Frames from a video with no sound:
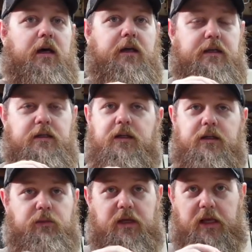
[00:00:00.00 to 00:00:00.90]
is
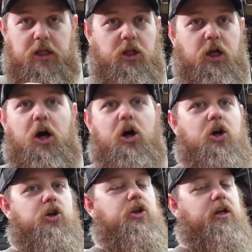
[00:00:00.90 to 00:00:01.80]
going to be a lot
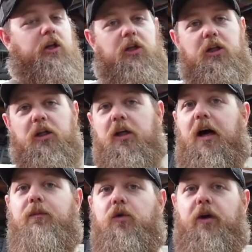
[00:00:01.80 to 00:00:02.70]
harder. You need a
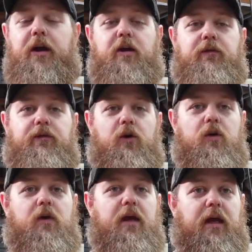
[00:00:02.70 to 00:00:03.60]
lot more airflow,